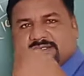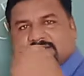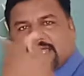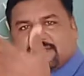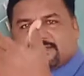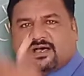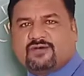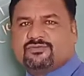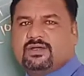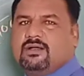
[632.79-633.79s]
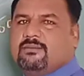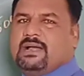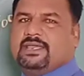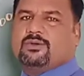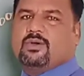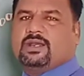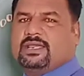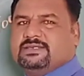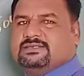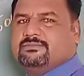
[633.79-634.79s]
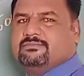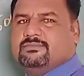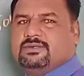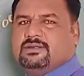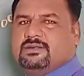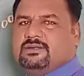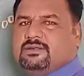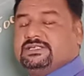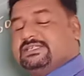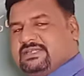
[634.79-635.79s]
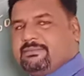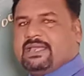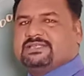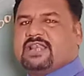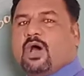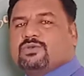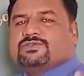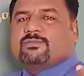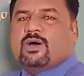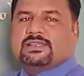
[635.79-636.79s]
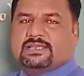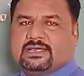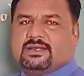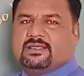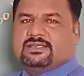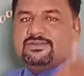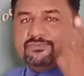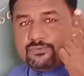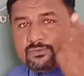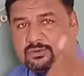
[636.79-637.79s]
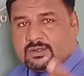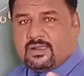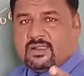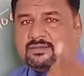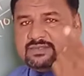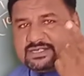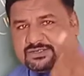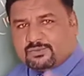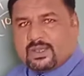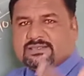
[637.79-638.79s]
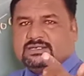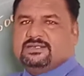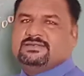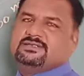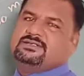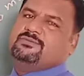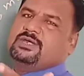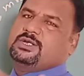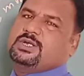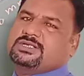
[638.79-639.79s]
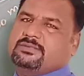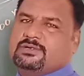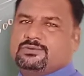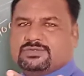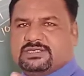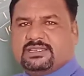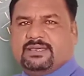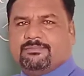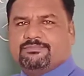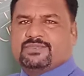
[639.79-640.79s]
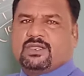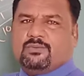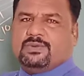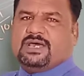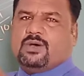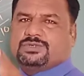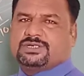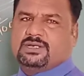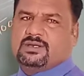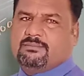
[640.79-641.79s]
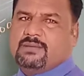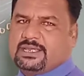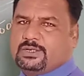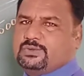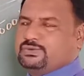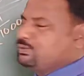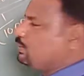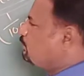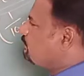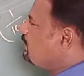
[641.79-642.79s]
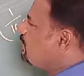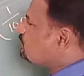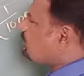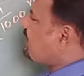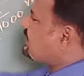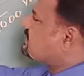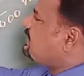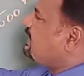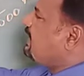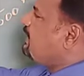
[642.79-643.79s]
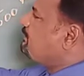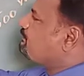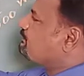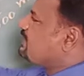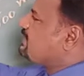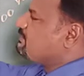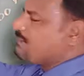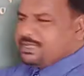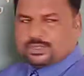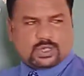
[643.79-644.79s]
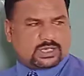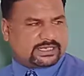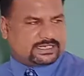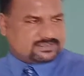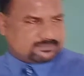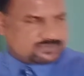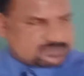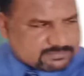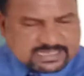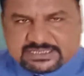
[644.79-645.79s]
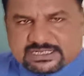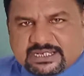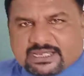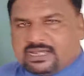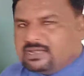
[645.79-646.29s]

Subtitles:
the size of microorganism. Just imagine how small they are. Therefore, that is one the reason we are not able to see them without microscope. So bacteria, they are the microorganisms. Bacteria